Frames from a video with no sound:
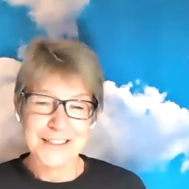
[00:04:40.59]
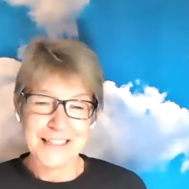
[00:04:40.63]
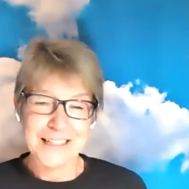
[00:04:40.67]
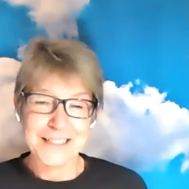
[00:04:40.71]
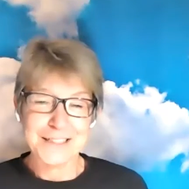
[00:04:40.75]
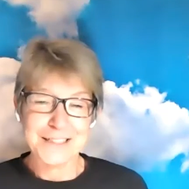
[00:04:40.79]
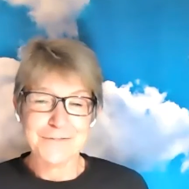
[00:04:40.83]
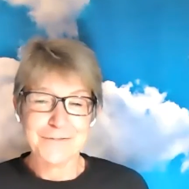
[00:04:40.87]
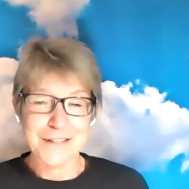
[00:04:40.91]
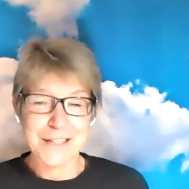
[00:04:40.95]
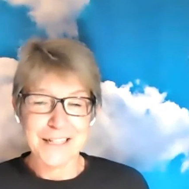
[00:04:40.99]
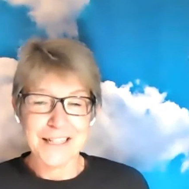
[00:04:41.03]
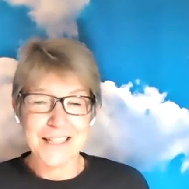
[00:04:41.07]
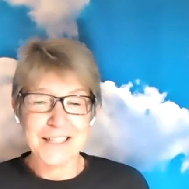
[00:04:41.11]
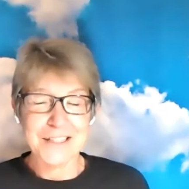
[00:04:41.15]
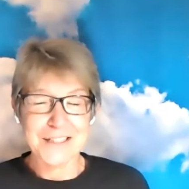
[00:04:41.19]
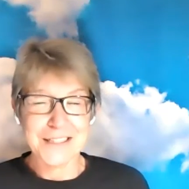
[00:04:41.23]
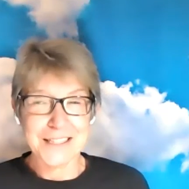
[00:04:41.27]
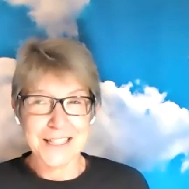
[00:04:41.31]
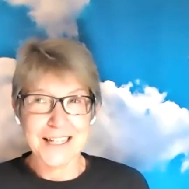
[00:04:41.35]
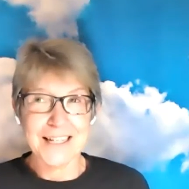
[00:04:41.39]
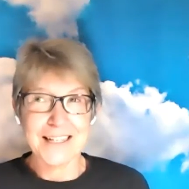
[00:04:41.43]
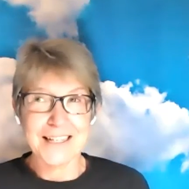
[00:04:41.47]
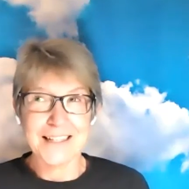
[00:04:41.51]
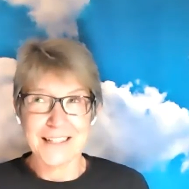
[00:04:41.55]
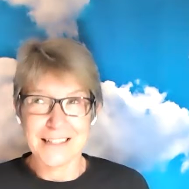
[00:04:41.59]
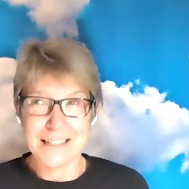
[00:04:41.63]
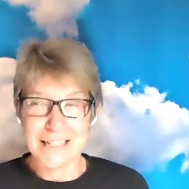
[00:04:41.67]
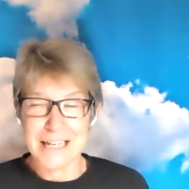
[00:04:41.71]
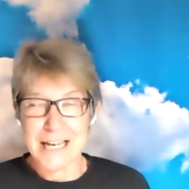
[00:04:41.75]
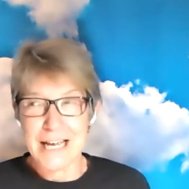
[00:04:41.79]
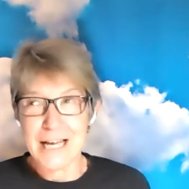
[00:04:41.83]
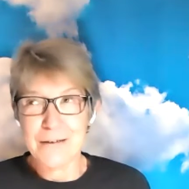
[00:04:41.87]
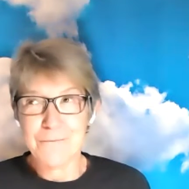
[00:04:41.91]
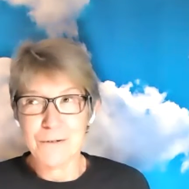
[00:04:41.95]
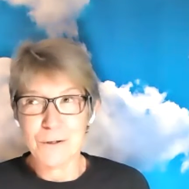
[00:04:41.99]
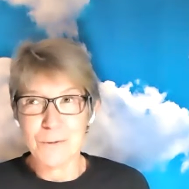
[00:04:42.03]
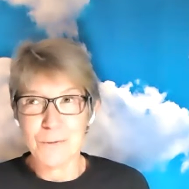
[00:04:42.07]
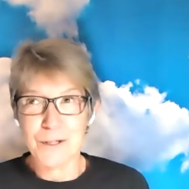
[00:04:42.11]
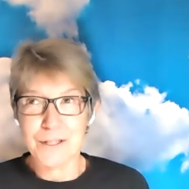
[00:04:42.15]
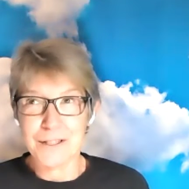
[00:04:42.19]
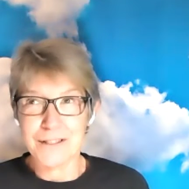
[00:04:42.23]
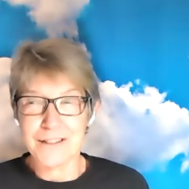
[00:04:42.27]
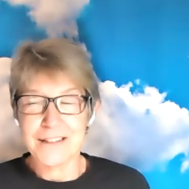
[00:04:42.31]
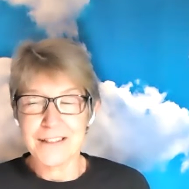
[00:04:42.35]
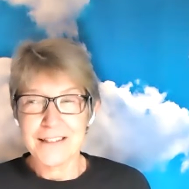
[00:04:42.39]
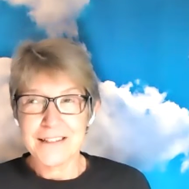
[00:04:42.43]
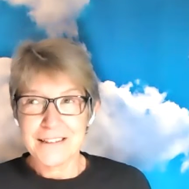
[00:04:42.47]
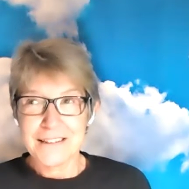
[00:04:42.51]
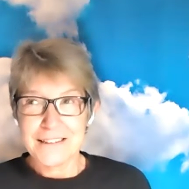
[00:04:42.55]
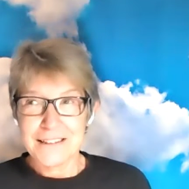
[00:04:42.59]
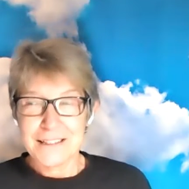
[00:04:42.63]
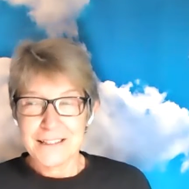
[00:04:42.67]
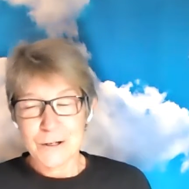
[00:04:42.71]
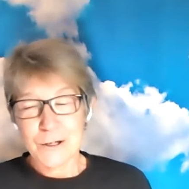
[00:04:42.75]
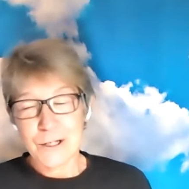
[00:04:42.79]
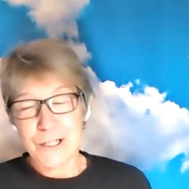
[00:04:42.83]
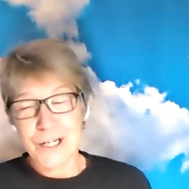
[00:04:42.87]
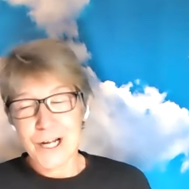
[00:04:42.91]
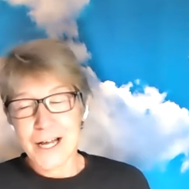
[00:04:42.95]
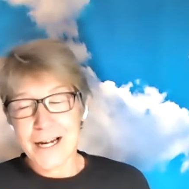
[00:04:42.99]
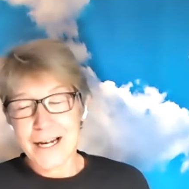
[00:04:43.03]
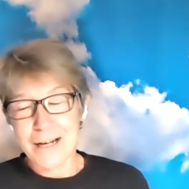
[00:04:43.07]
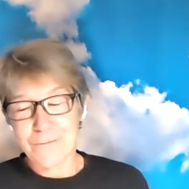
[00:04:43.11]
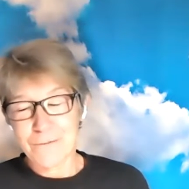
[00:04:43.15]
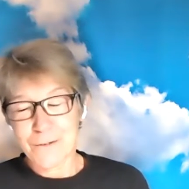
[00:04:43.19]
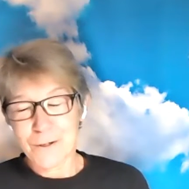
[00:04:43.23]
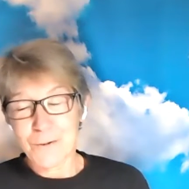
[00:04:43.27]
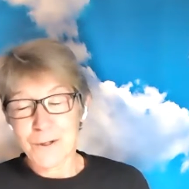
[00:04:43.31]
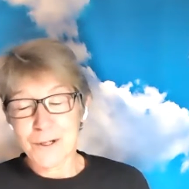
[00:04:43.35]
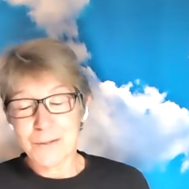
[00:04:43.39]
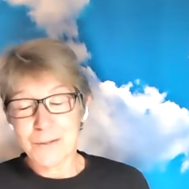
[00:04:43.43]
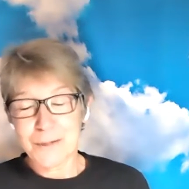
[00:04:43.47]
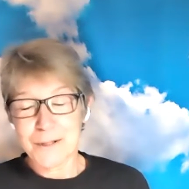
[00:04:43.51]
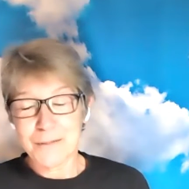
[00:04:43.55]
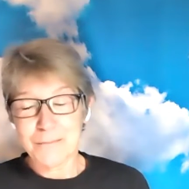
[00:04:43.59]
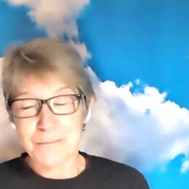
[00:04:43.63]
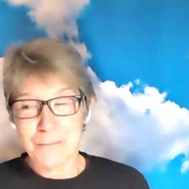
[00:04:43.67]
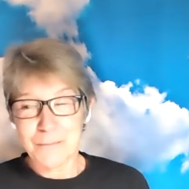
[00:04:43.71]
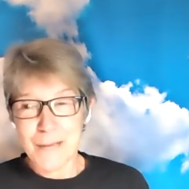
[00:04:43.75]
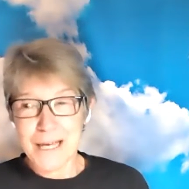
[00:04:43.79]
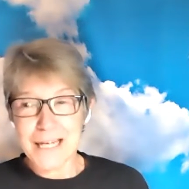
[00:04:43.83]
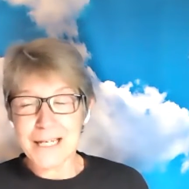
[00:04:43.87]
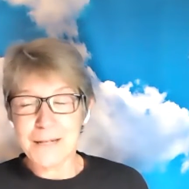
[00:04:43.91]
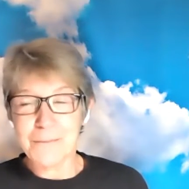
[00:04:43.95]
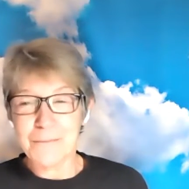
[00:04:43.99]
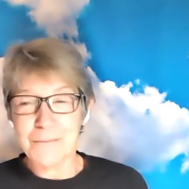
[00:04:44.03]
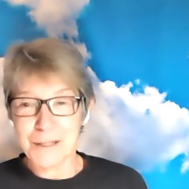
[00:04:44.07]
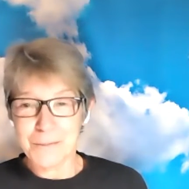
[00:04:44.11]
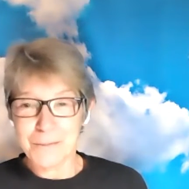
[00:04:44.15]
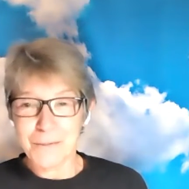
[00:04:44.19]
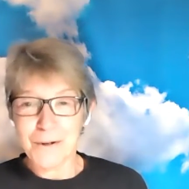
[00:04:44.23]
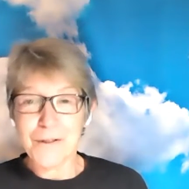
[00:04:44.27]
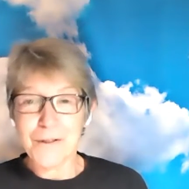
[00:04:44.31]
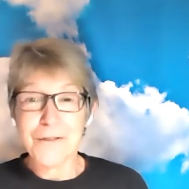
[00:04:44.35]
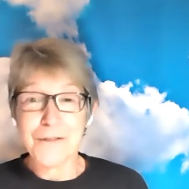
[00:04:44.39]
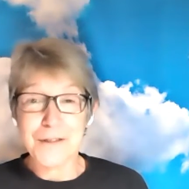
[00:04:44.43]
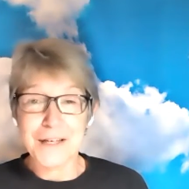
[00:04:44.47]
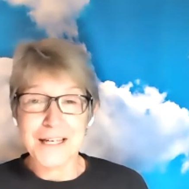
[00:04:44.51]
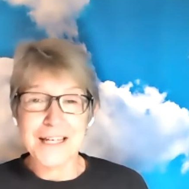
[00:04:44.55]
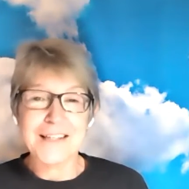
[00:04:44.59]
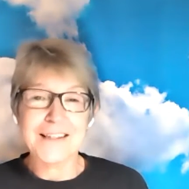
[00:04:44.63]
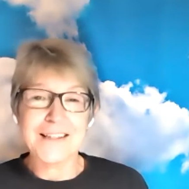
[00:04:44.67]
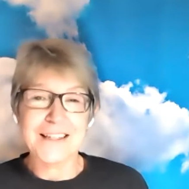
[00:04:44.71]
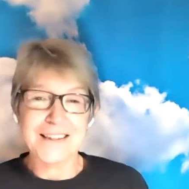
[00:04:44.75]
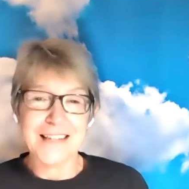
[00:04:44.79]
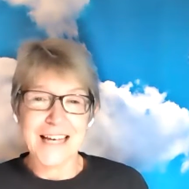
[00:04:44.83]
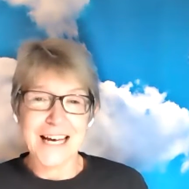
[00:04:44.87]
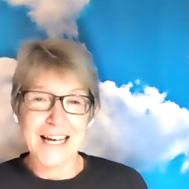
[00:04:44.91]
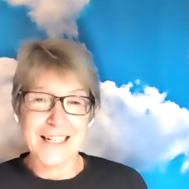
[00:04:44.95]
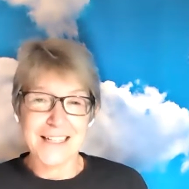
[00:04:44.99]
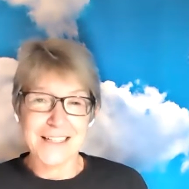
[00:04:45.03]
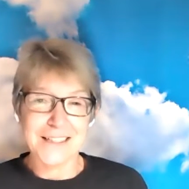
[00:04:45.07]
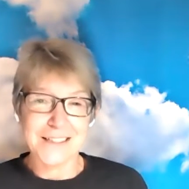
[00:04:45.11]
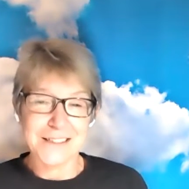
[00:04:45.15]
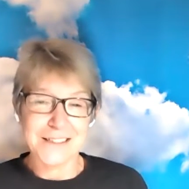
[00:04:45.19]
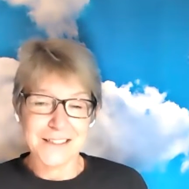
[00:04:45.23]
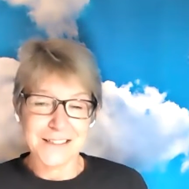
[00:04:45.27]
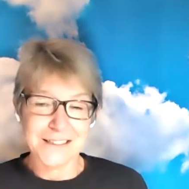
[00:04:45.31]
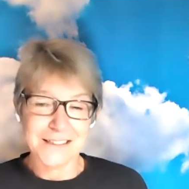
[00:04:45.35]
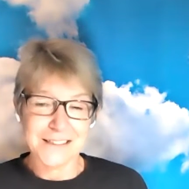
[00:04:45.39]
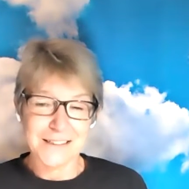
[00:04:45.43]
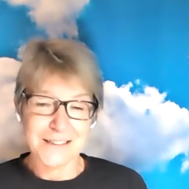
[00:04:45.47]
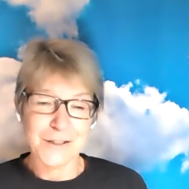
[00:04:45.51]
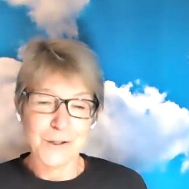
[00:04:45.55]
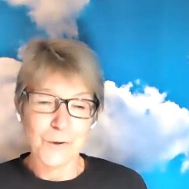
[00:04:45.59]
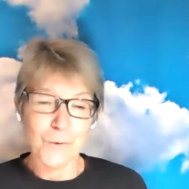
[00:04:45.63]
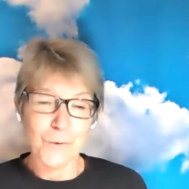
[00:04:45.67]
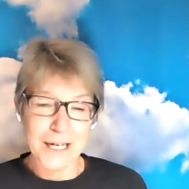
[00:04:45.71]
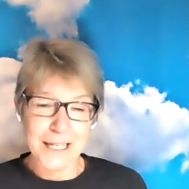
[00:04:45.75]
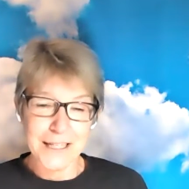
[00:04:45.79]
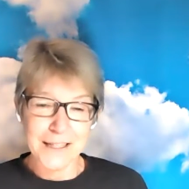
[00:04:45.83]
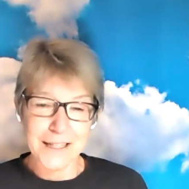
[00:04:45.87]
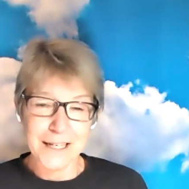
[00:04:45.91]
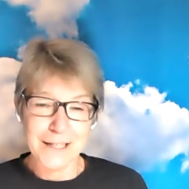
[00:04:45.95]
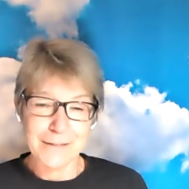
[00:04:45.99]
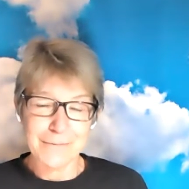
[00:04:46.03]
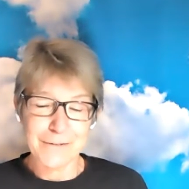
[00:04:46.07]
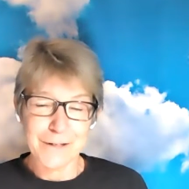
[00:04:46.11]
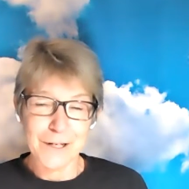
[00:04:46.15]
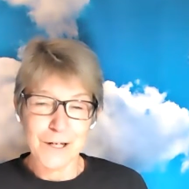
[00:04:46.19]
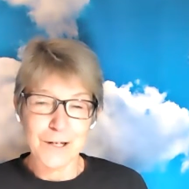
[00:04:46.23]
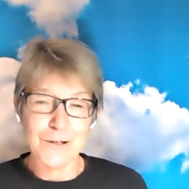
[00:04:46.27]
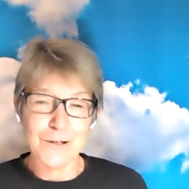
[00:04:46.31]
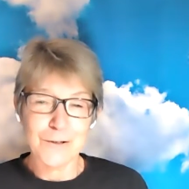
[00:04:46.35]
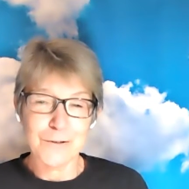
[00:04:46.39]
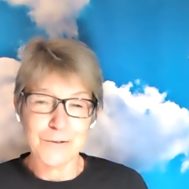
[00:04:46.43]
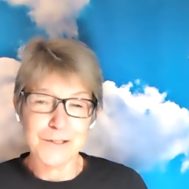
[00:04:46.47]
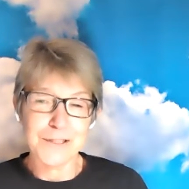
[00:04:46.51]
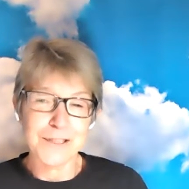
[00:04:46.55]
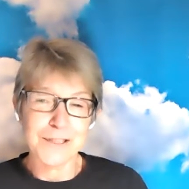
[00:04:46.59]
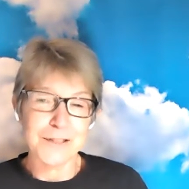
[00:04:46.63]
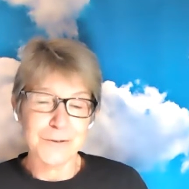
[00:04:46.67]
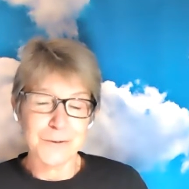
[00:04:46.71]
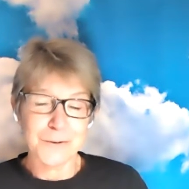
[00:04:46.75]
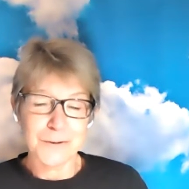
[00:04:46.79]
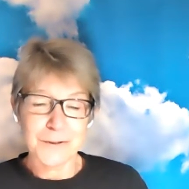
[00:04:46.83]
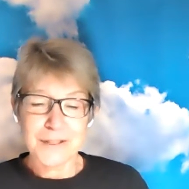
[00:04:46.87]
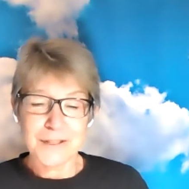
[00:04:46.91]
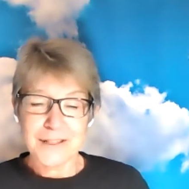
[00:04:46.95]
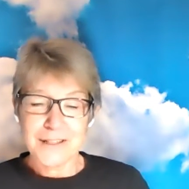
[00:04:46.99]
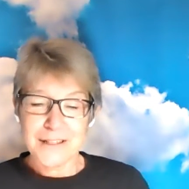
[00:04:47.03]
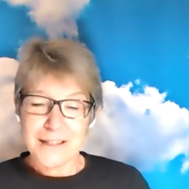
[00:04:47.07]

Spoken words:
And it's funny you say everyone, or not everyone, but many people think that is the way life goes. You